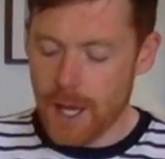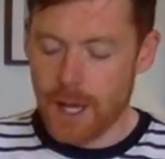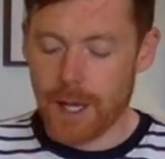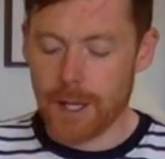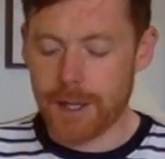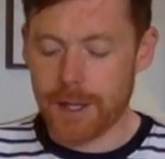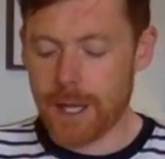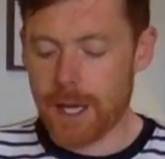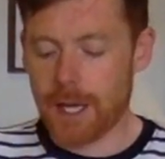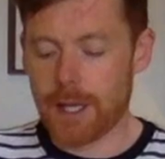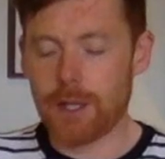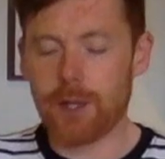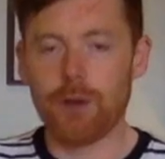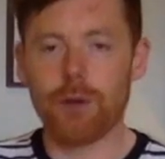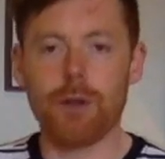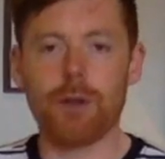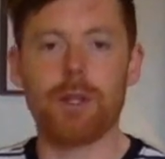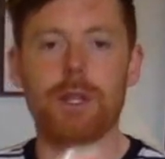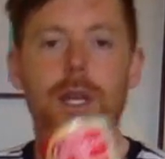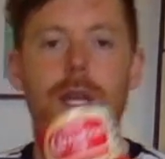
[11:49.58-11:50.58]
and then the
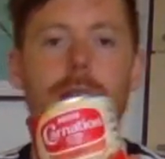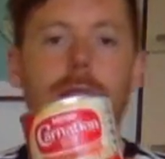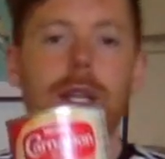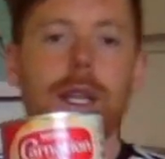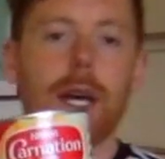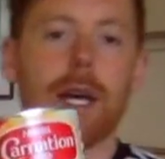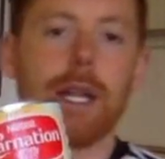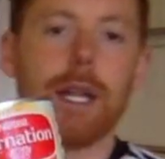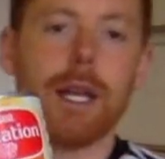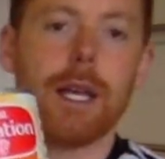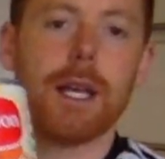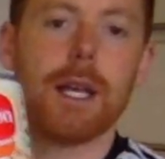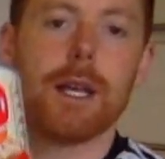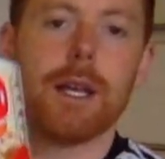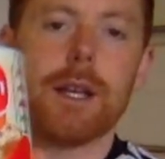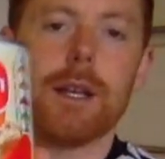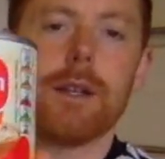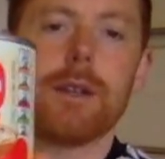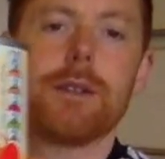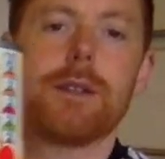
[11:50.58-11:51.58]
other thing then
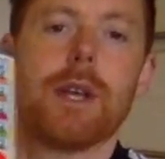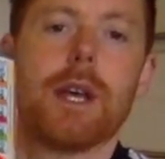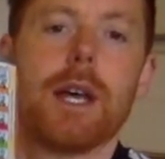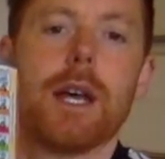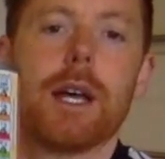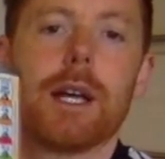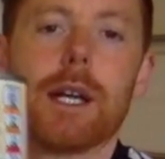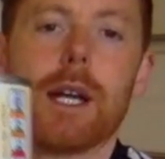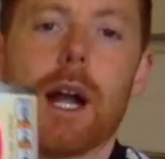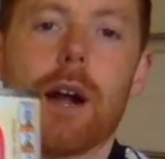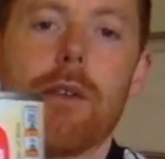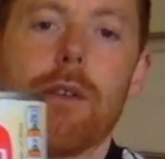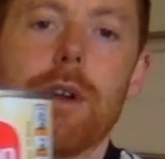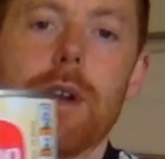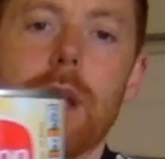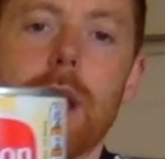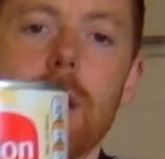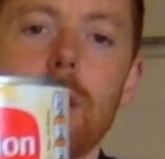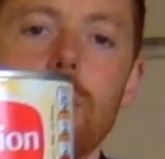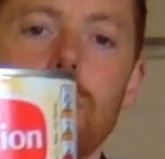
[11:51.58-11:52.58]
is
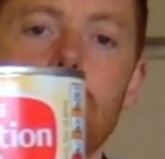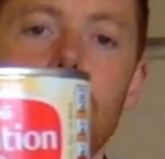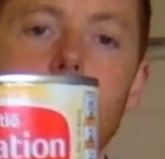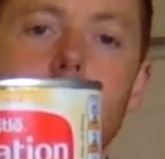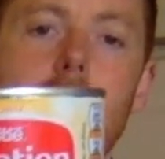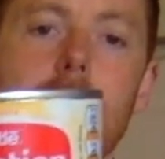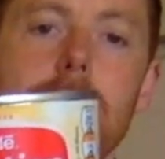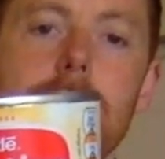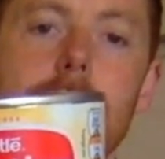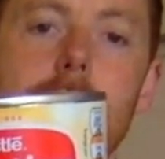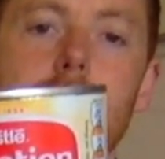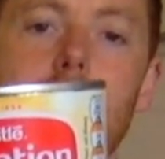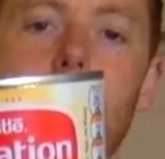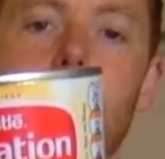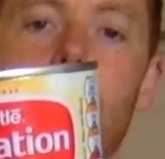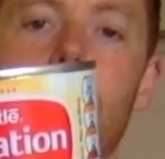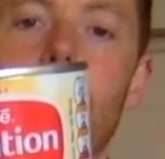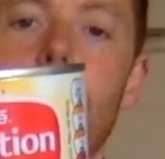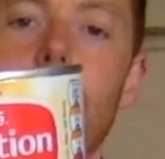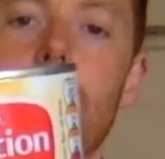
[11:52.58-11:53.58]
Coronation, Nestle
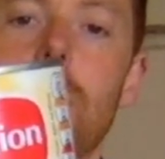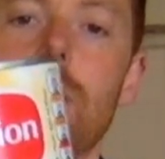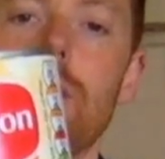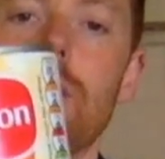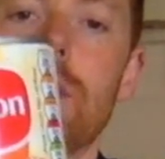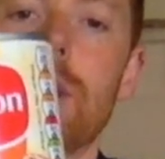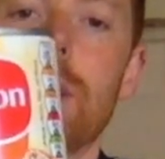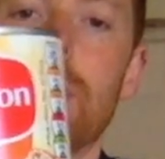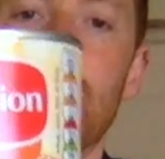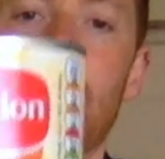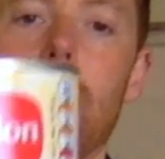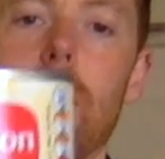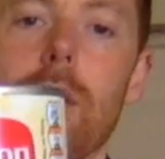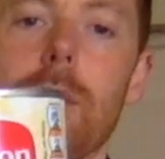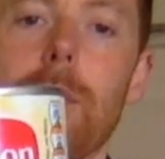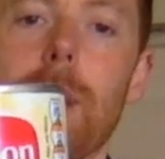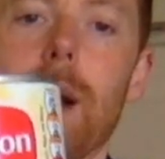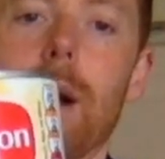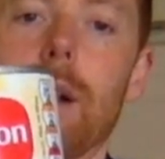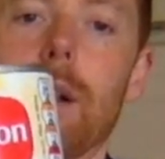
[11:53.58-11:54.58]
Coronation
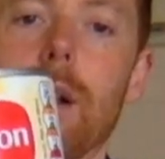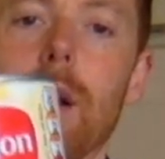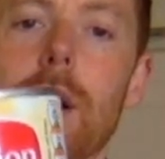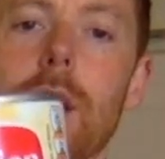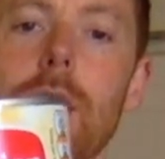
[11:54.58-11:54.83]
Caramel.